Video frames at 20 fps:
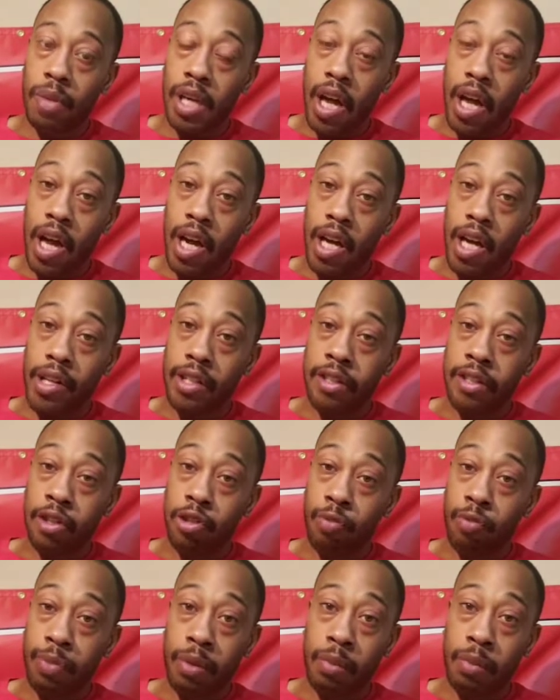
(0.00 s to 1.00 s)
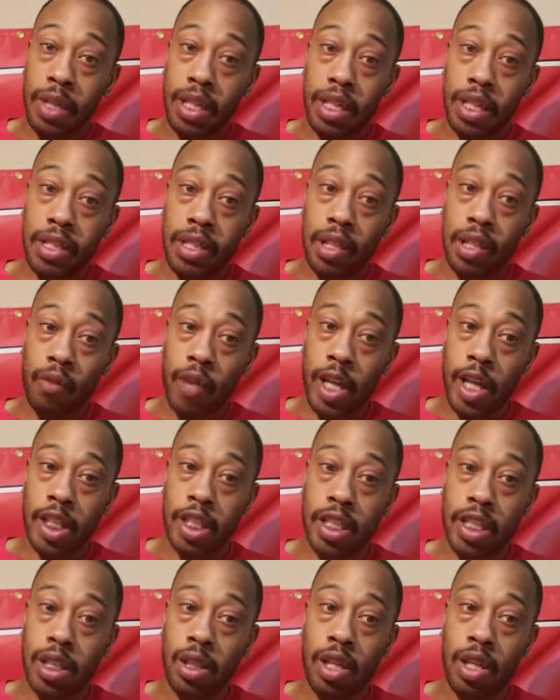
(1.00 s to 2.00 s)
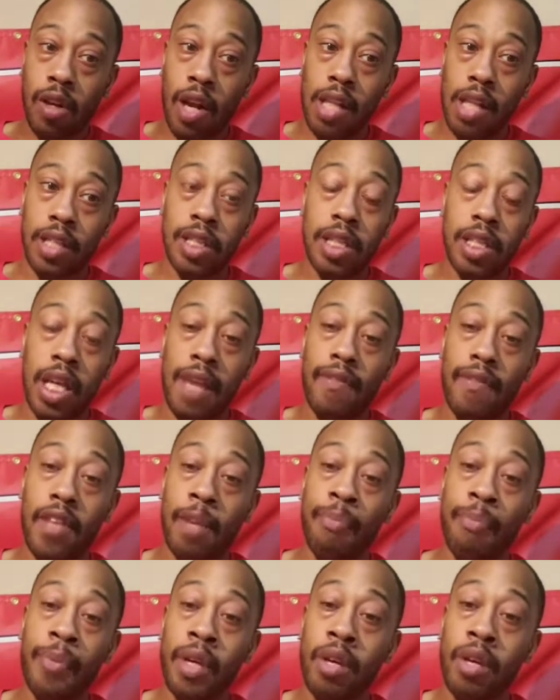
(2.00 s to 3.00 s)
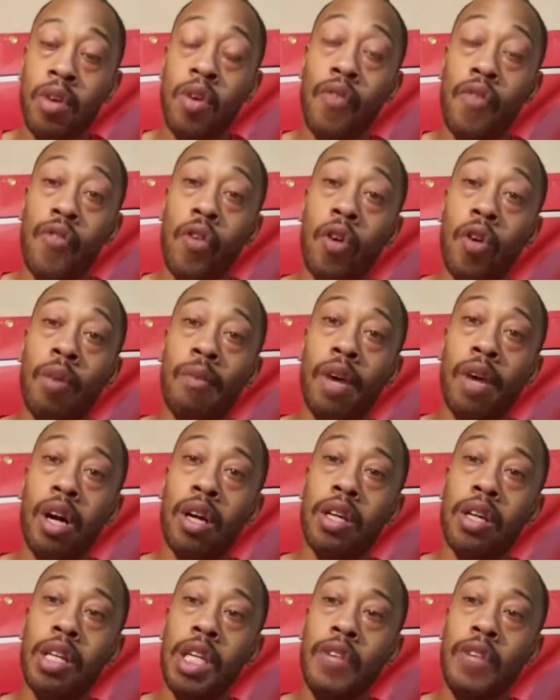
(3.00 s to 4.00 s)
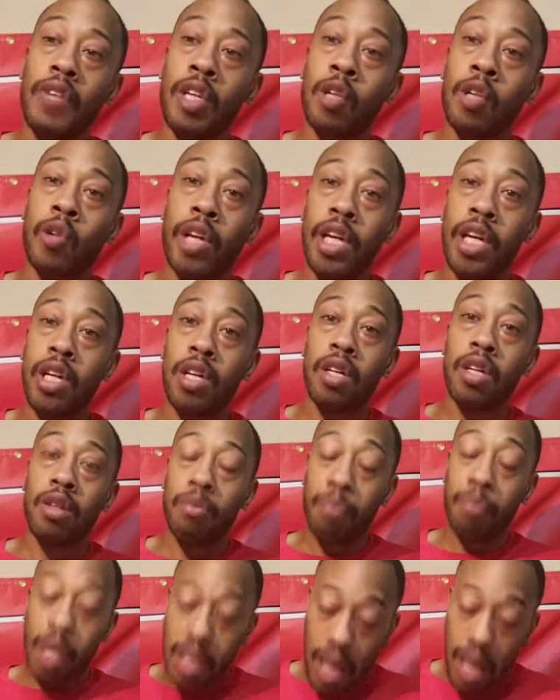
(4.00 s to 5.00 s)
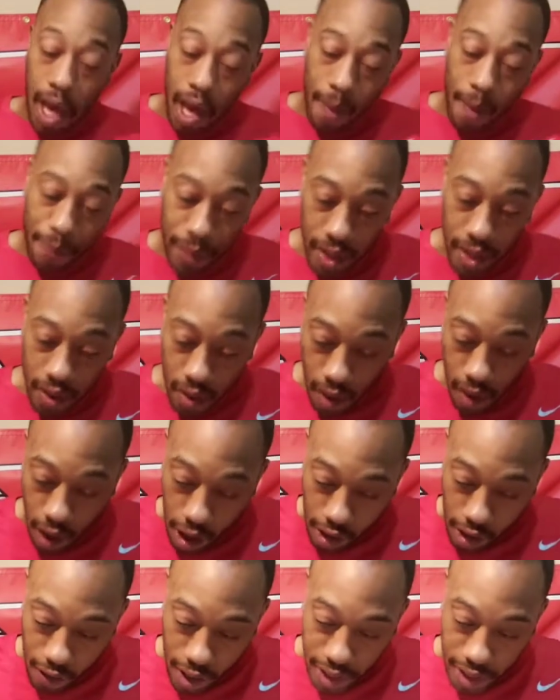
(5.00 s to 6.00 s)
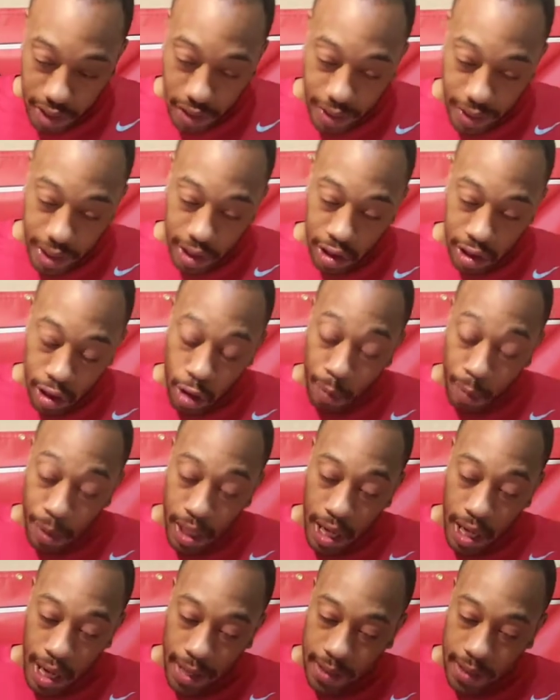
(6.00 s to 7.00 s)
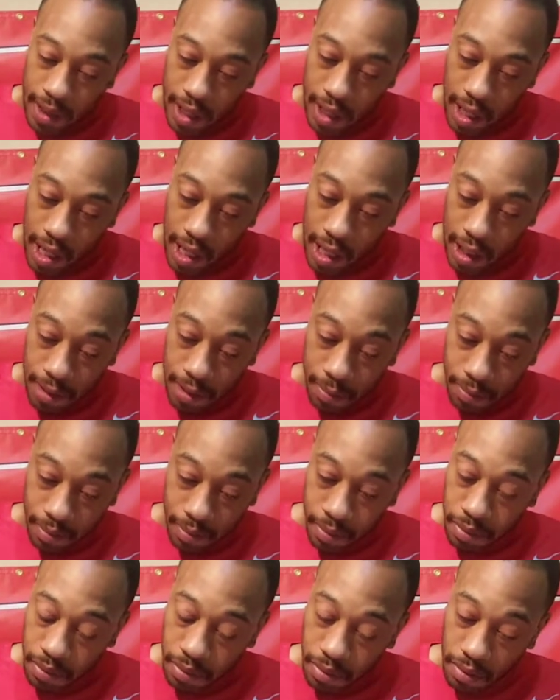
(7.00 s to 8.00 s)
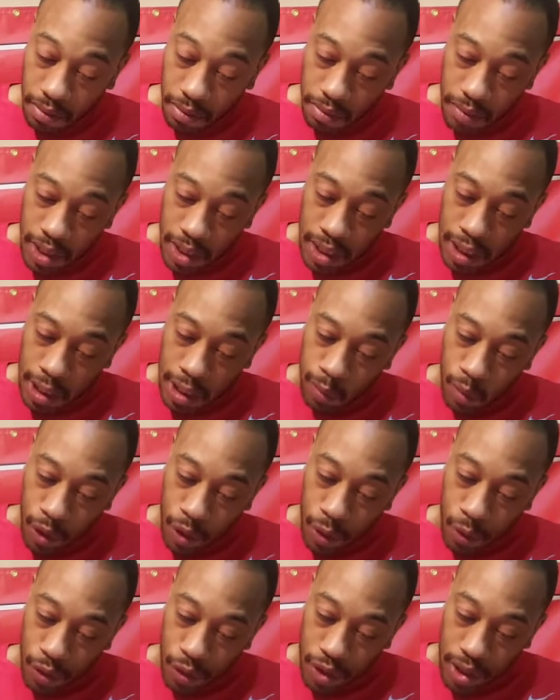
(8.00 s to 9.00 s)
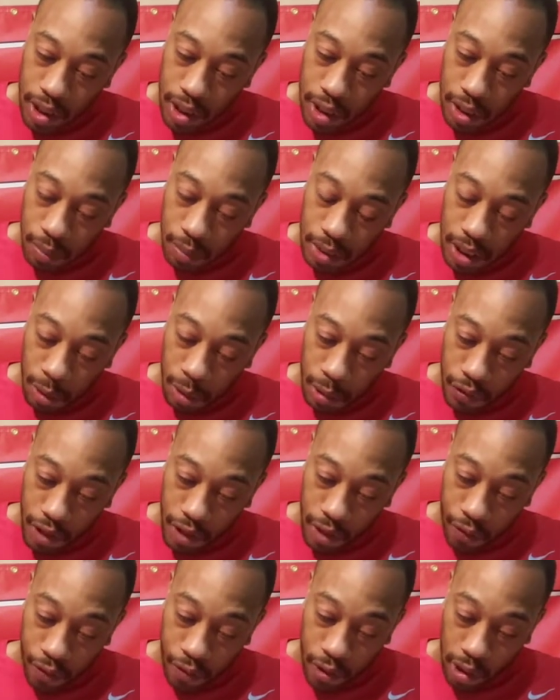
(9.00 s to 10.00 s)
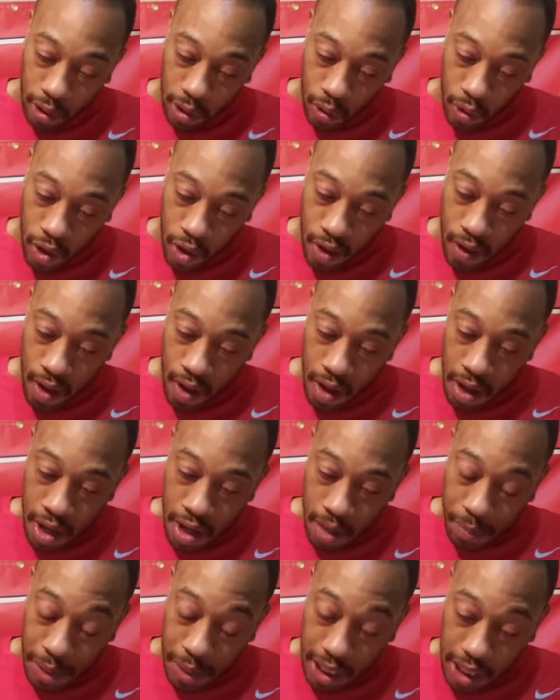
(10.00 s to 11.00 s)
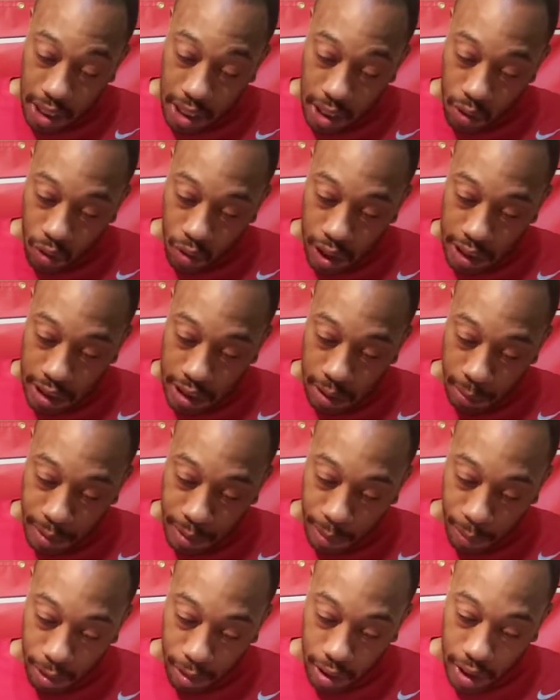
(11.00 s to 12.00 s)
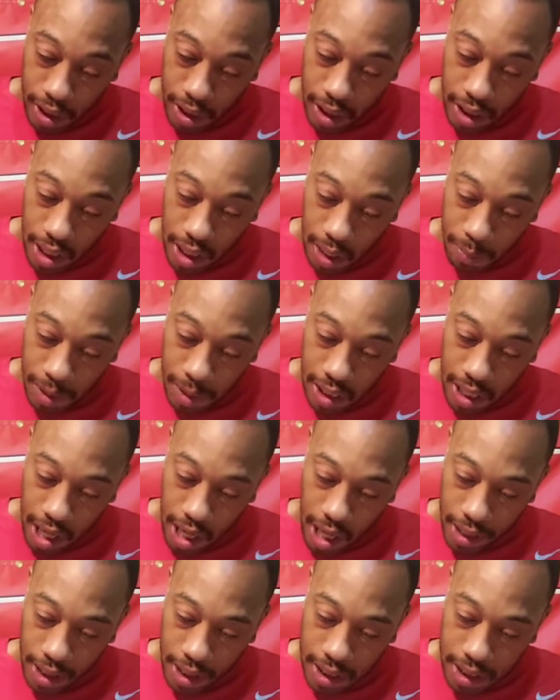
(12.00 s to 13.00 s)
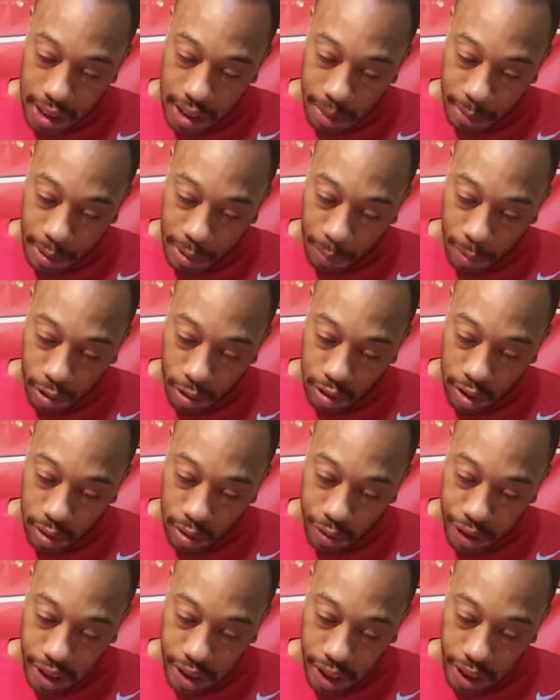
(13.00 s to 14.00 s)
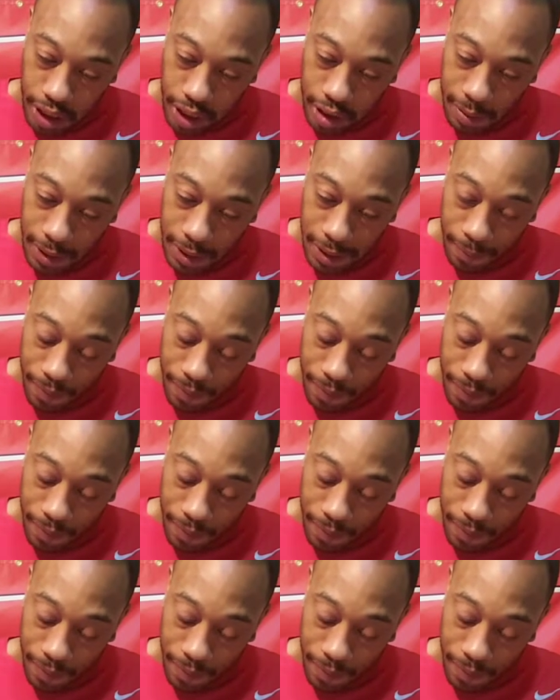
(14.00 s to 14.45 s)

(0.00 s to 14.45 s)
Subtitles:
God are stupid, because correction is trying to save them from even greater mishap. All right, so they're stupid in the eyes of God. It says, one who is good obtains favor for the Lord, but but God condemns a person who schemes.